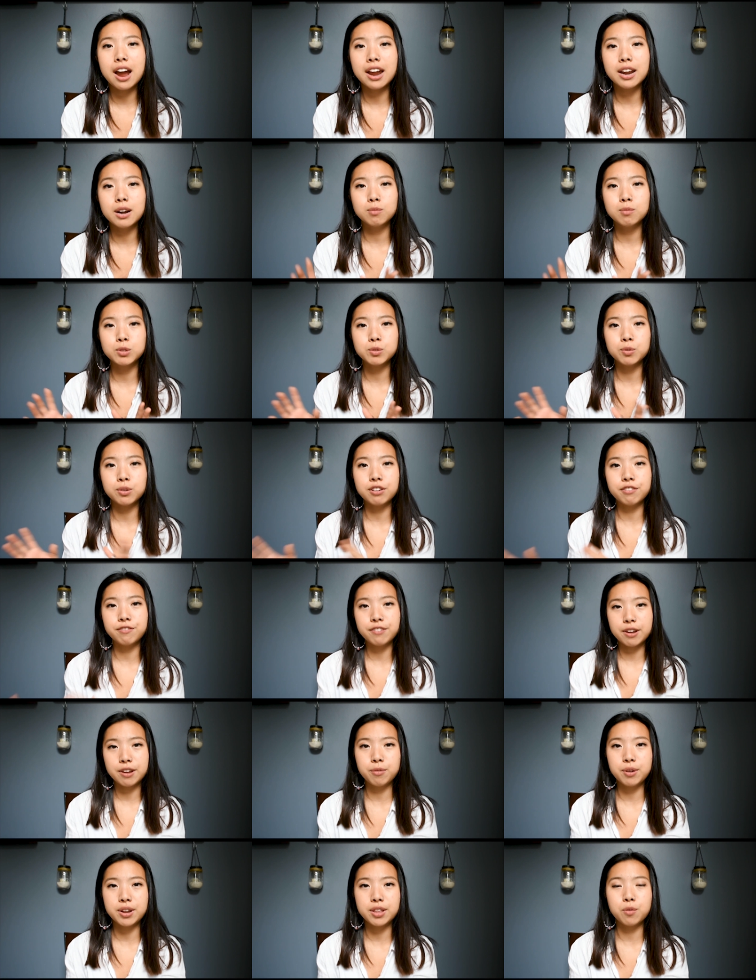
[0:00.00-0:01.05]
items will it
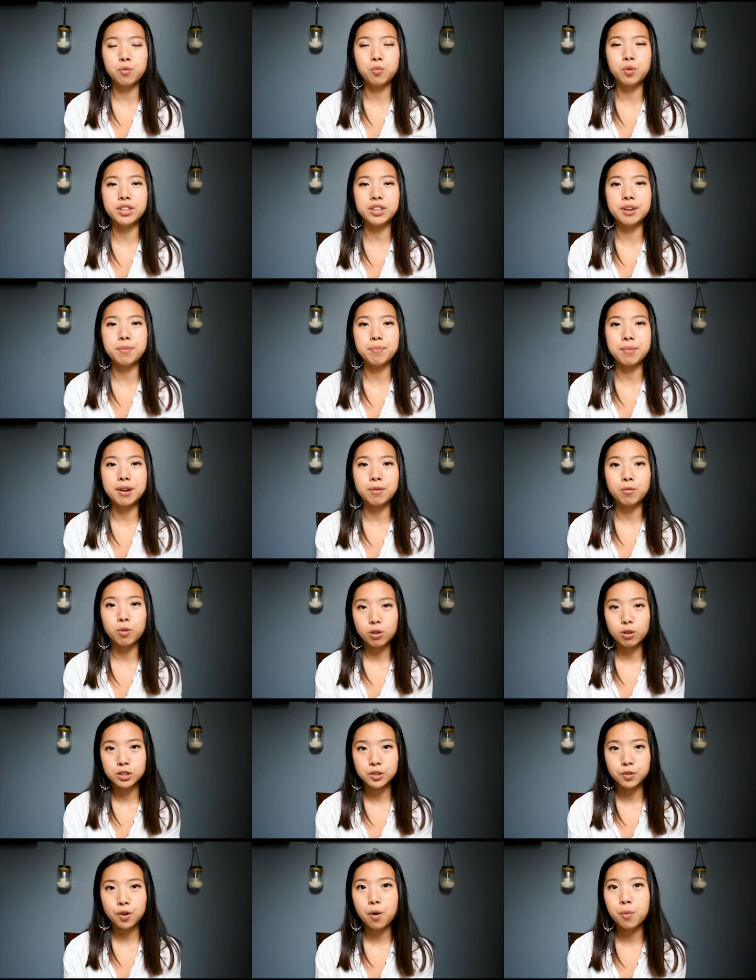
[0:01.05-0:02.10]
fit within my
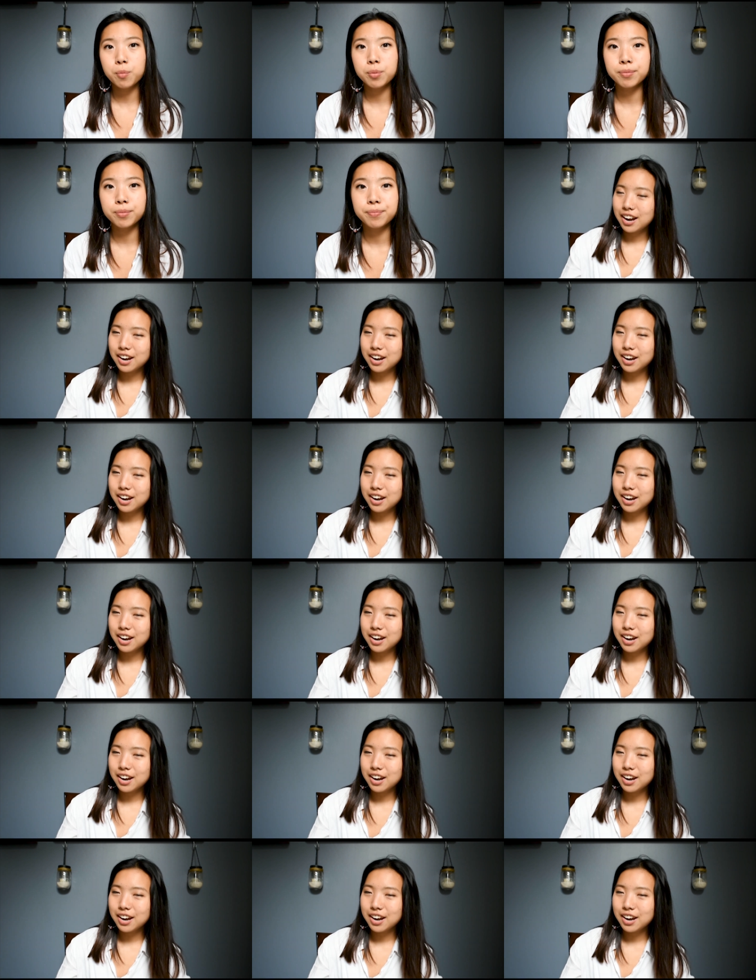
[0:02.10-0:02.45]
wardrobe?